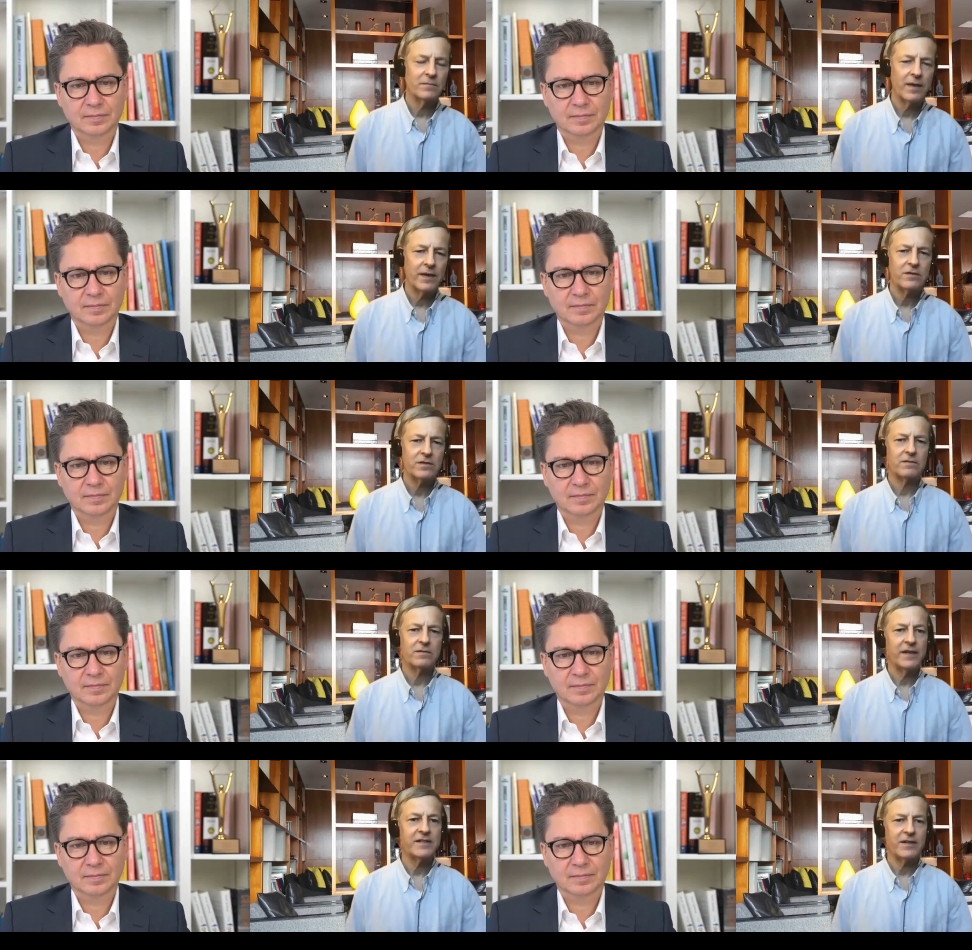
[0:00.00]
Speaker 1: That
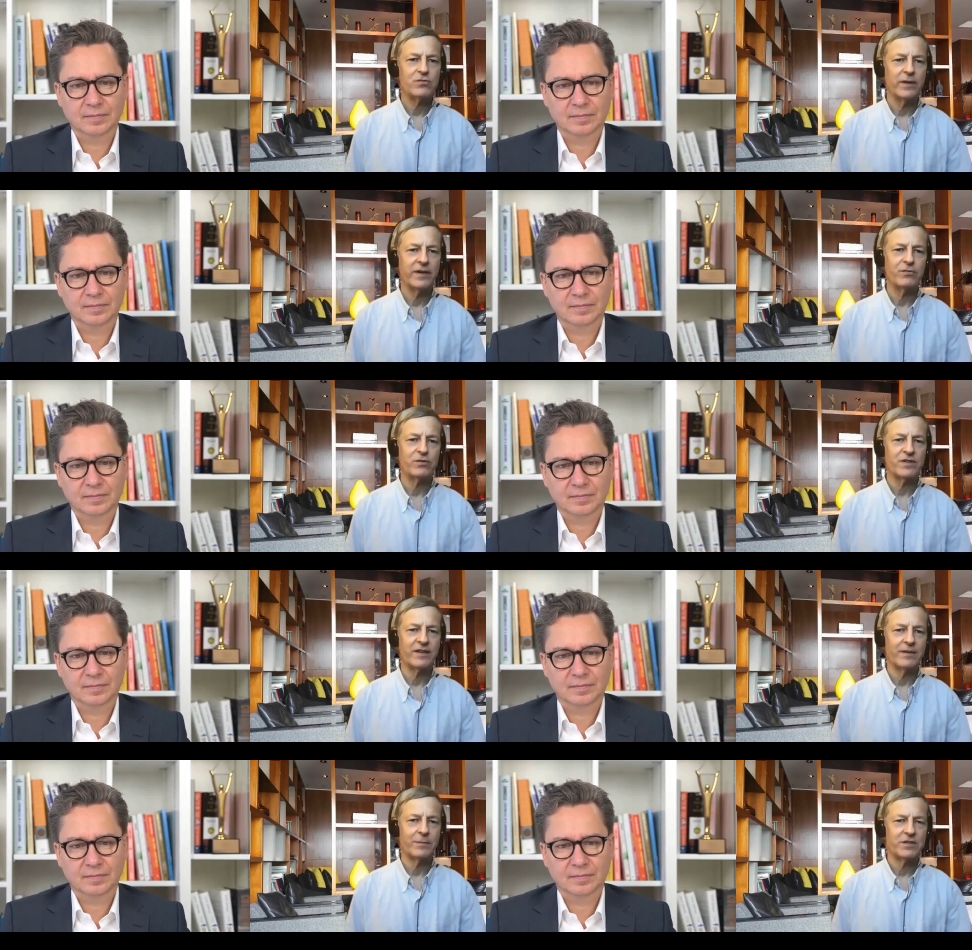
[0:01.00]
sounds really interesting,
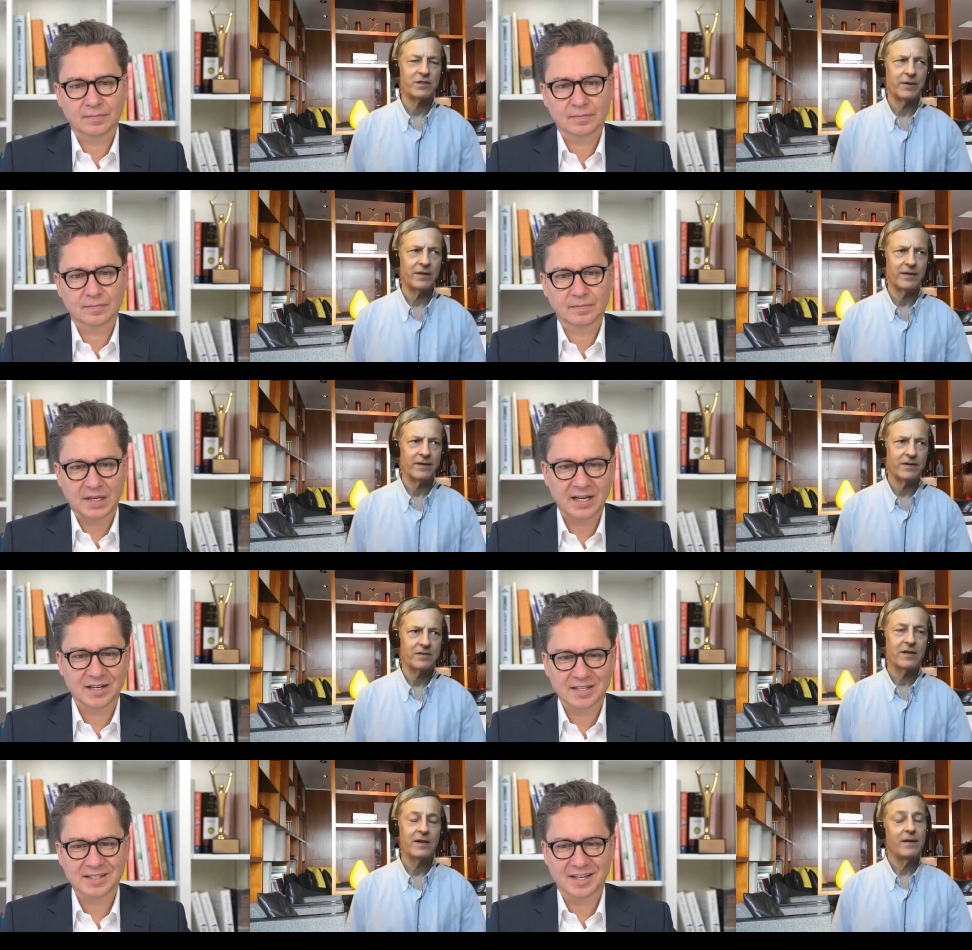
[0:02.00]
I must admit.
Speaker 2: It
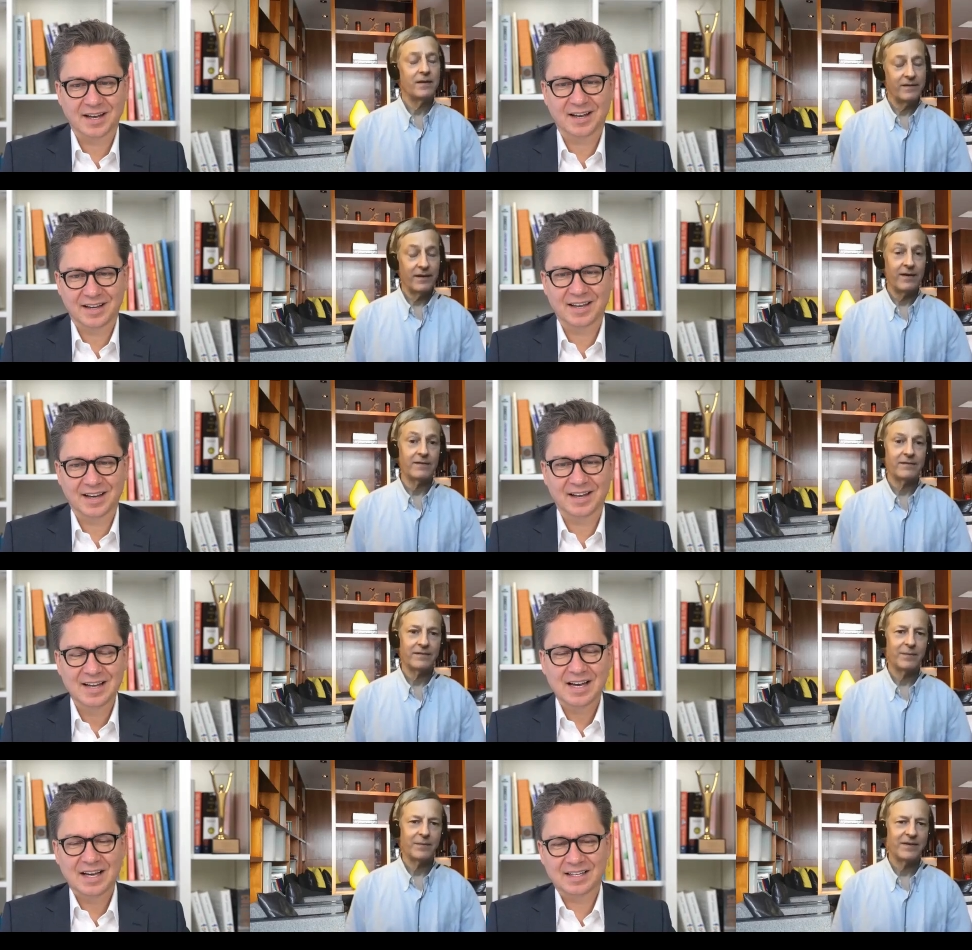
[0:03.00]
is, yeah.
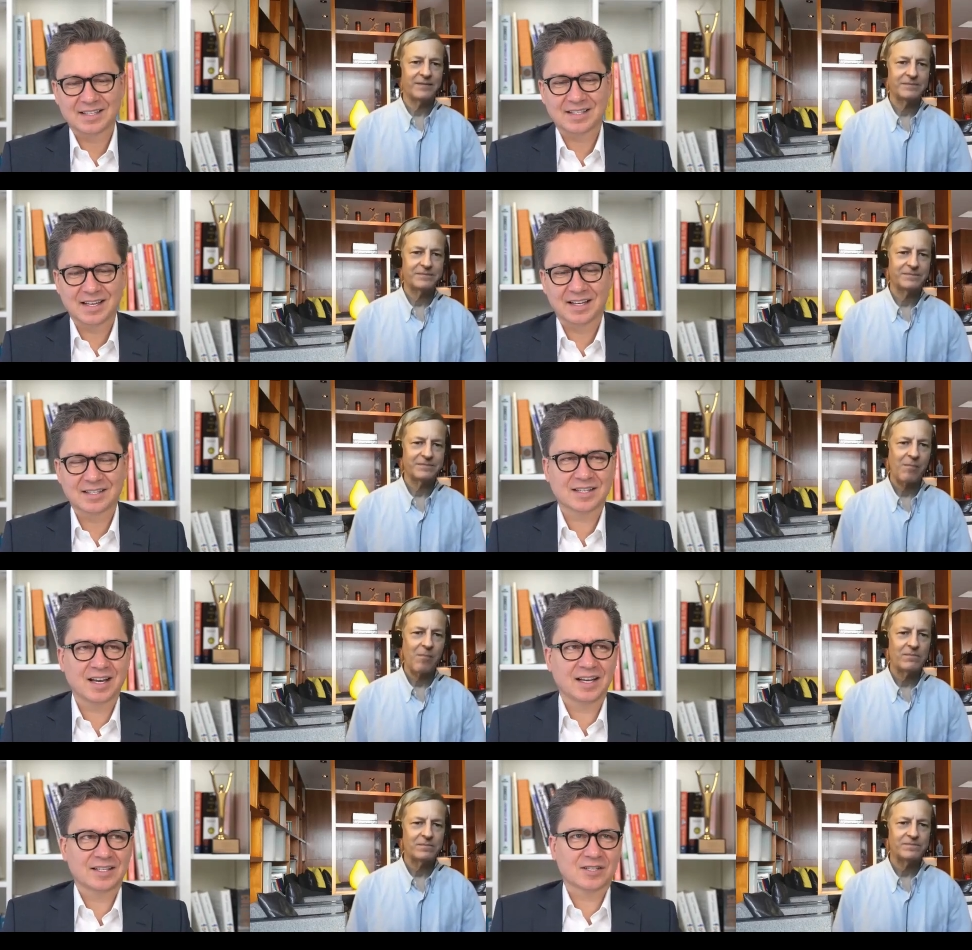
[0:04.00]
And it's
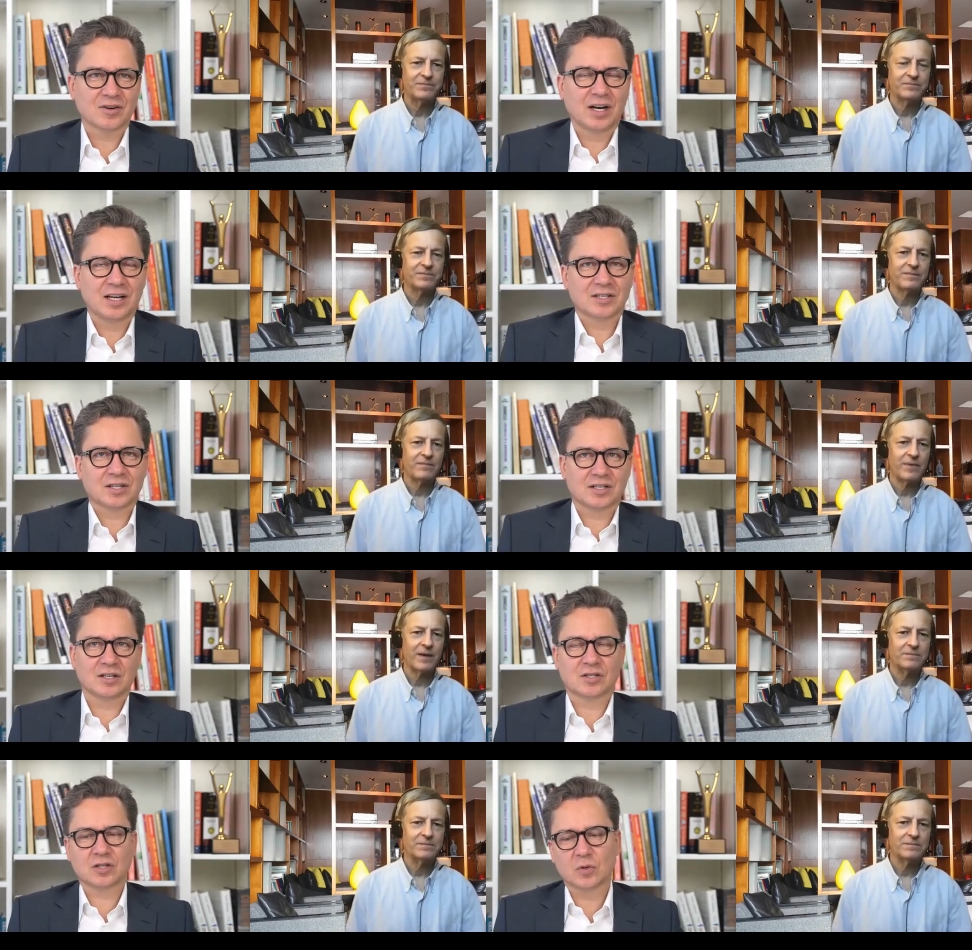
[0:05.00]
just really interesting
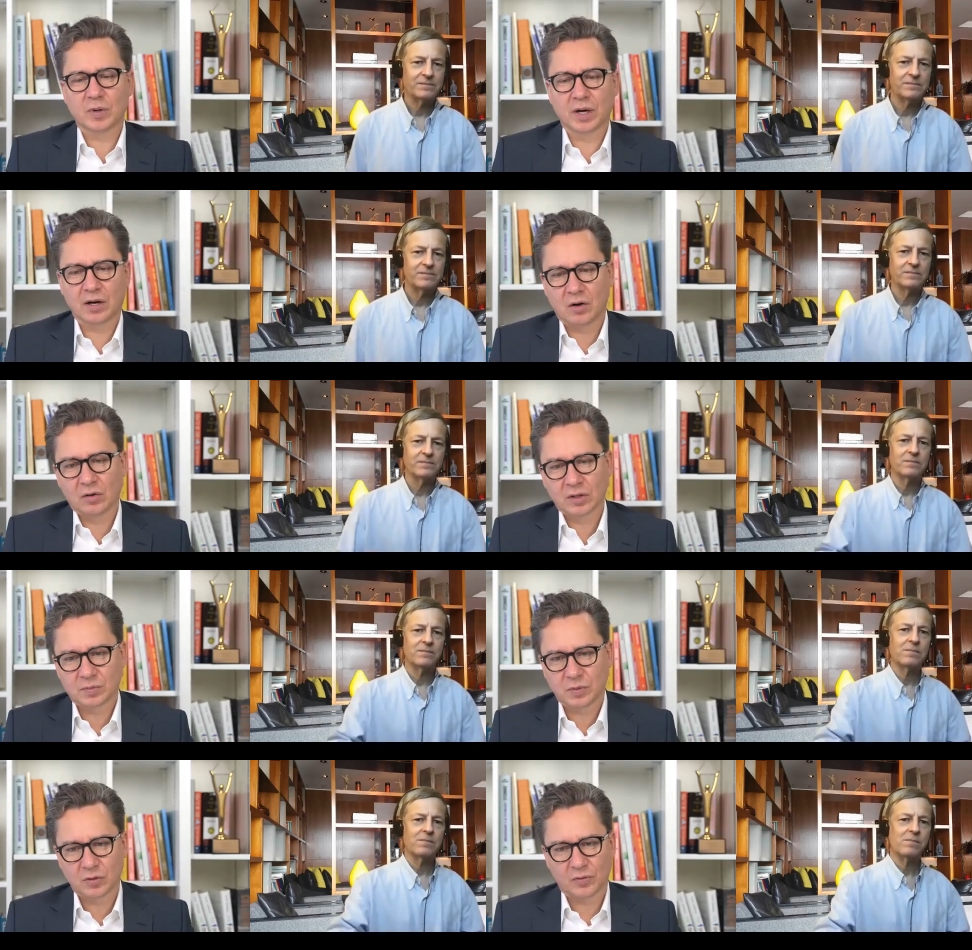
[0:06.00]
just to bring all these
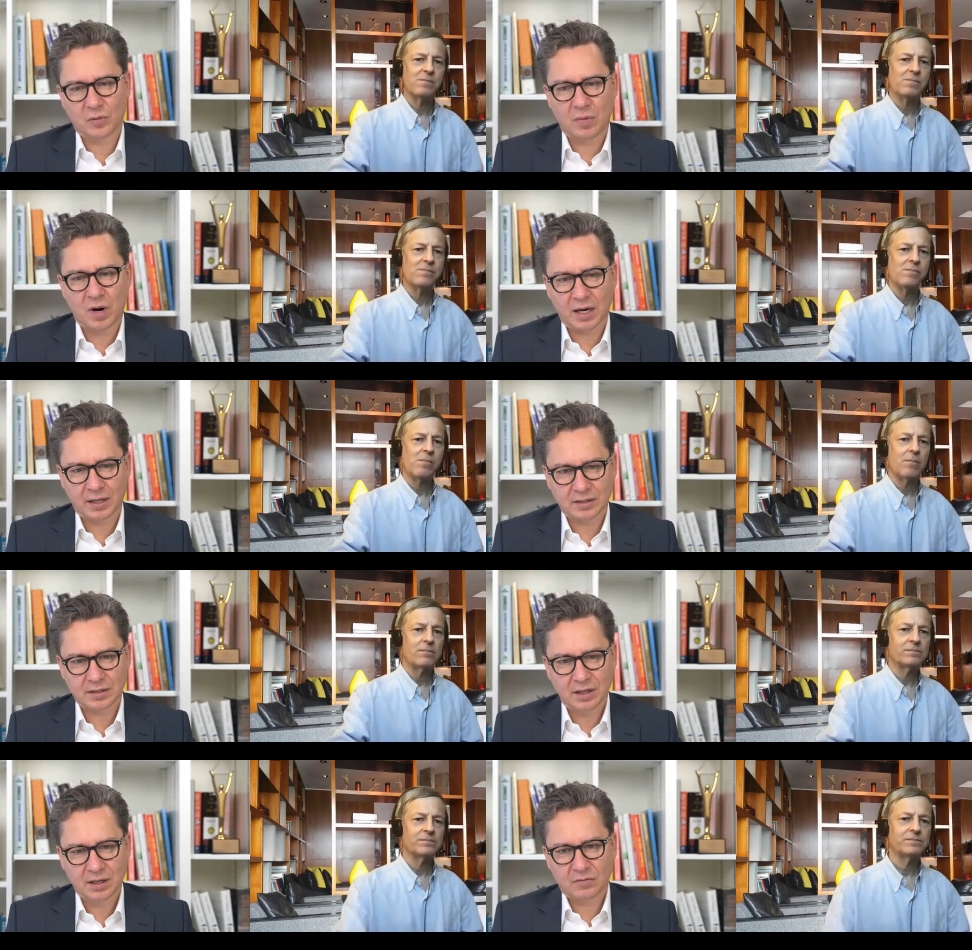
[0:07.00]
beautiful minds
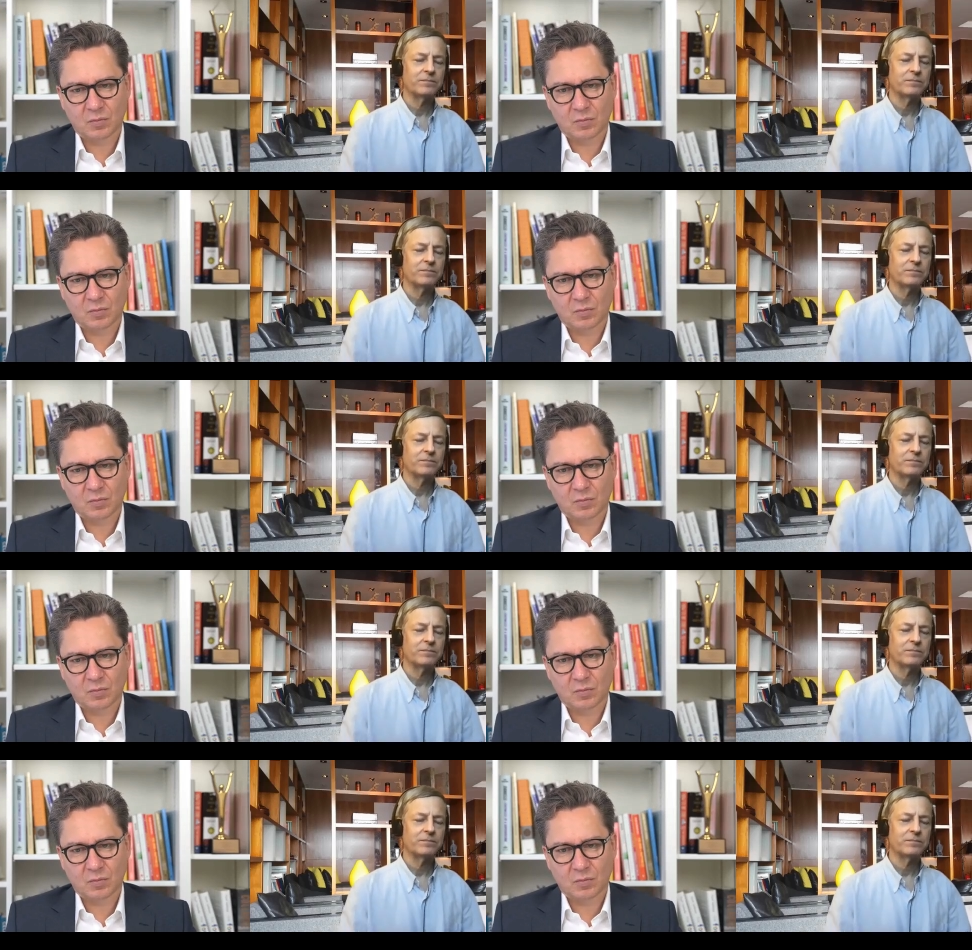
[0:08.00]
from